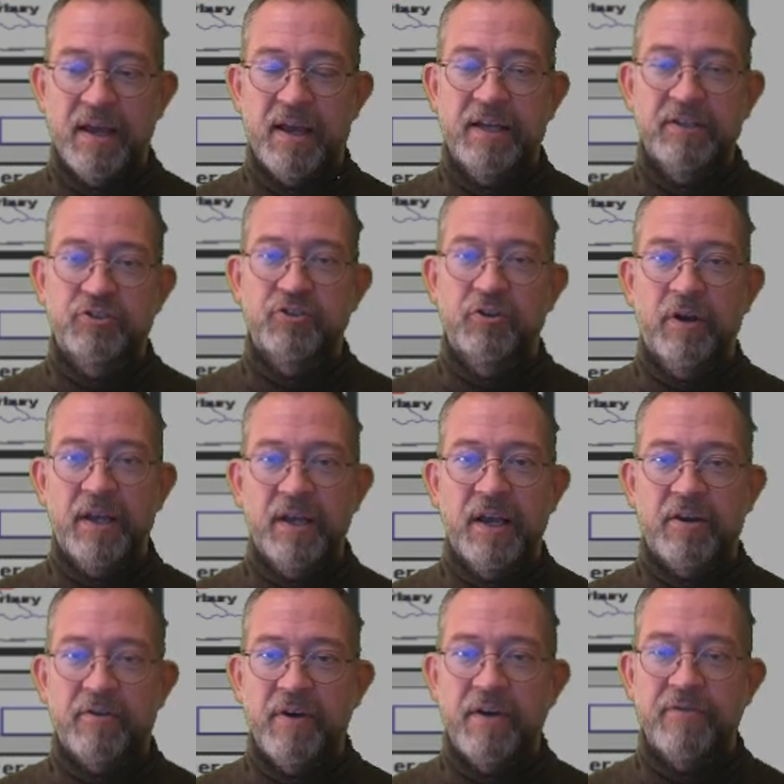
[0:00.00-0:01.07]
ensuring
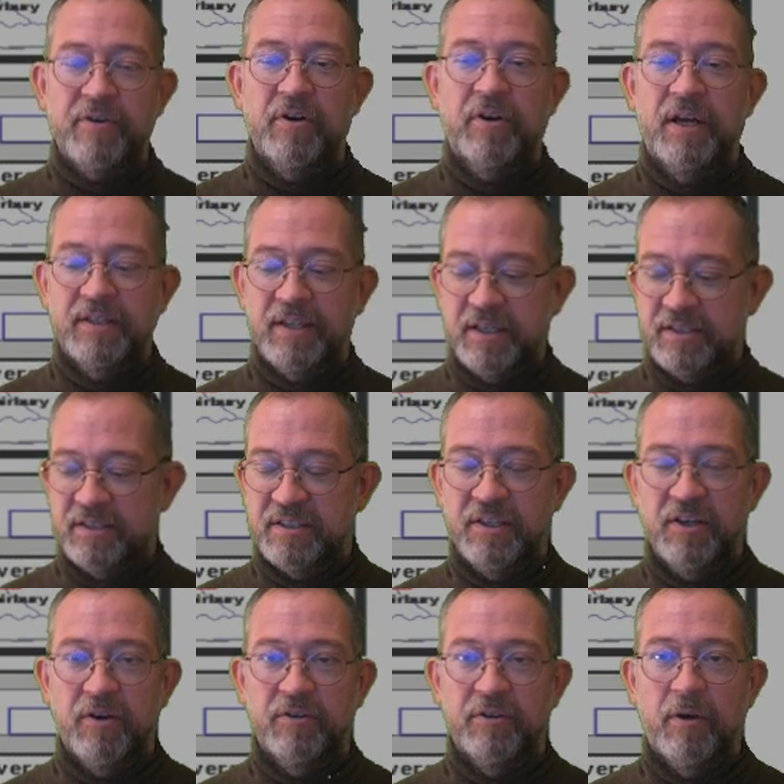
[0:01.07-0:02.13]
a graphical
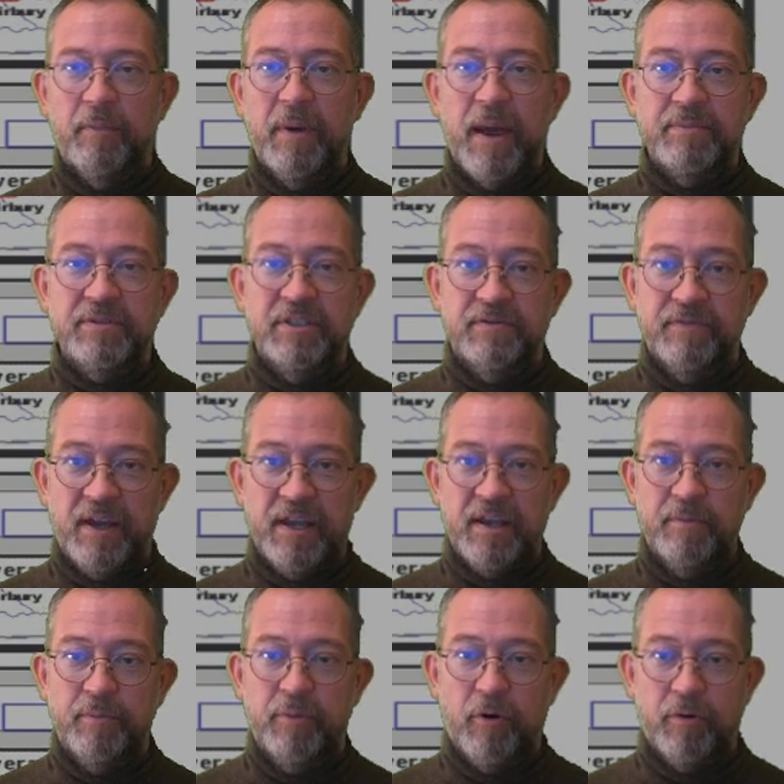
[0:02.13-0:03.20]
identity on your maps is very
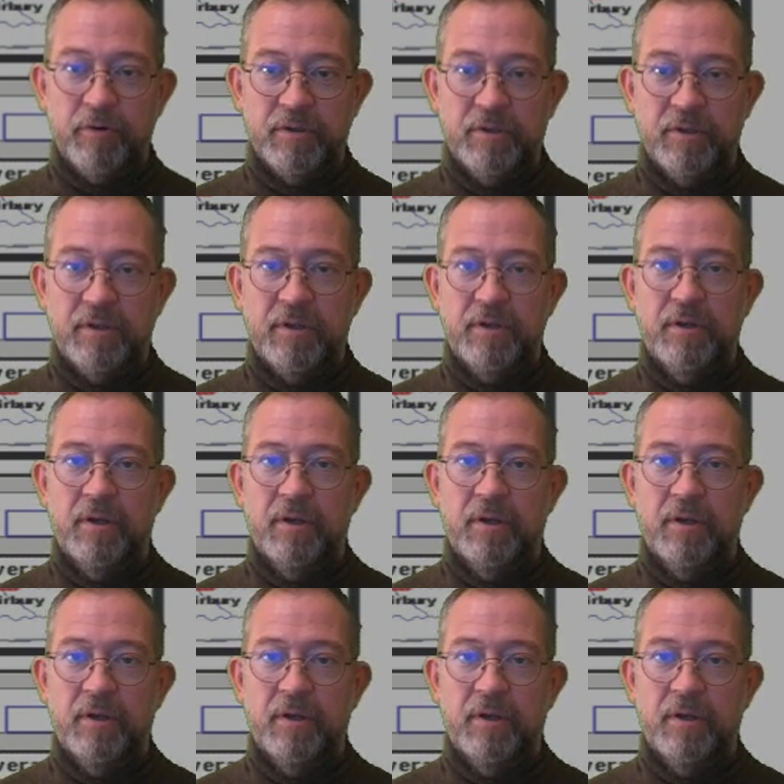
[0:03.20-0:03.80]
important.